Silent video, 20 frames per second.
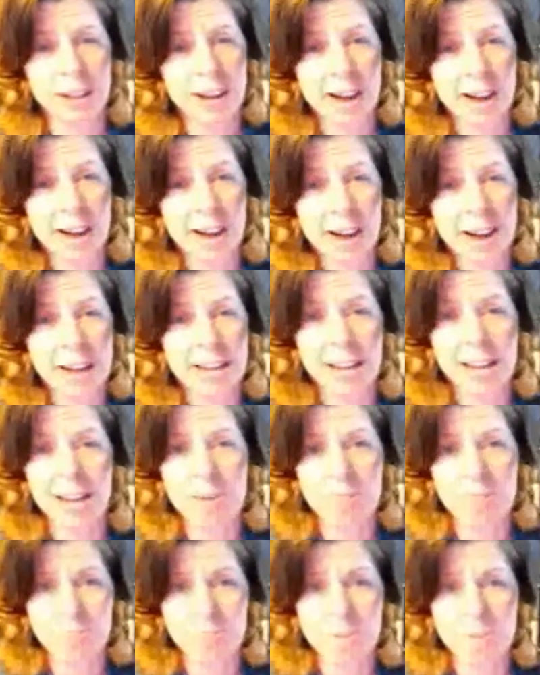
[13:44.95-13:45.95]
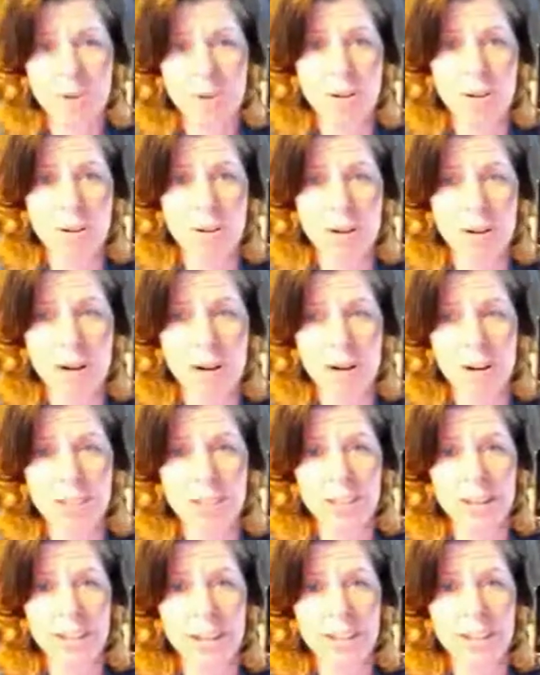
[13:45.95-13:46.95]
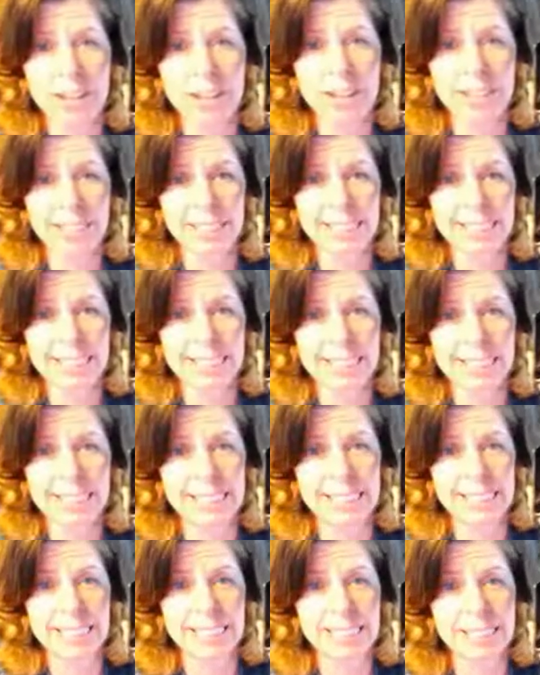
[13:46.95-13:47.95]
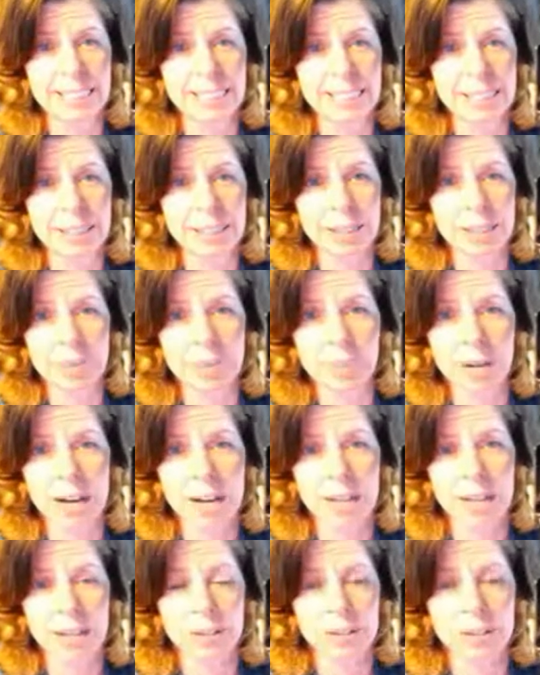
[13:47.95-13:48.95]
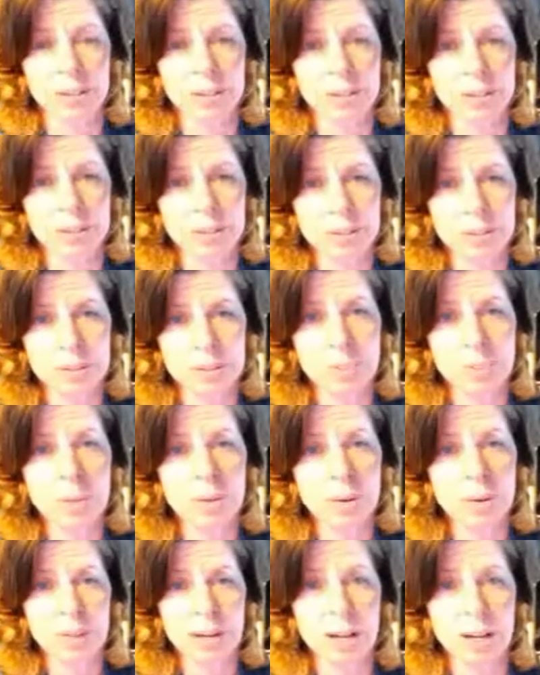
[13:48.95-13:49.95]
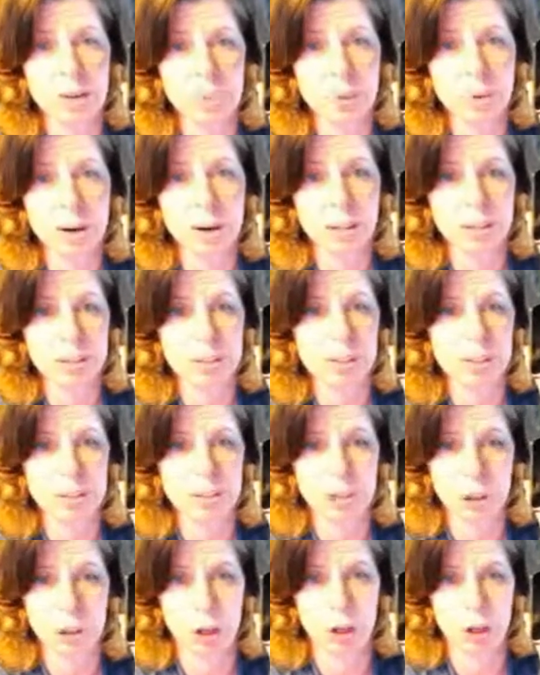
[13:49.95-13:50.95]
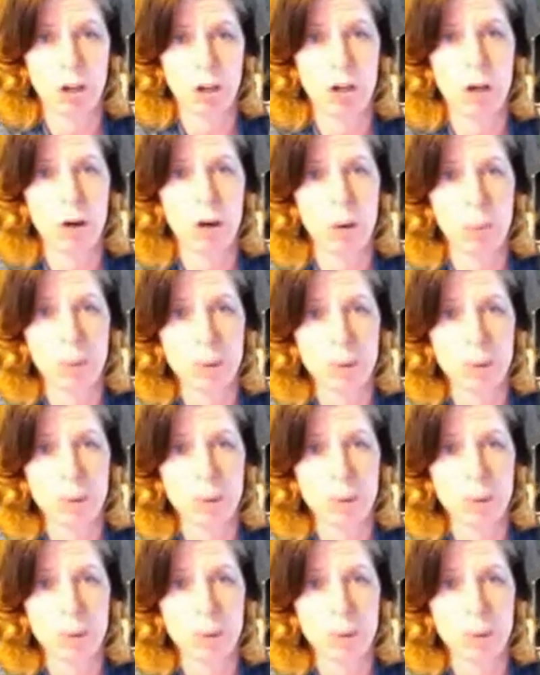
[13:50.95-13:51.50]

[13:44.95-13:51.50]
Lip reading: I get more than a gazillion miles, more than I want to.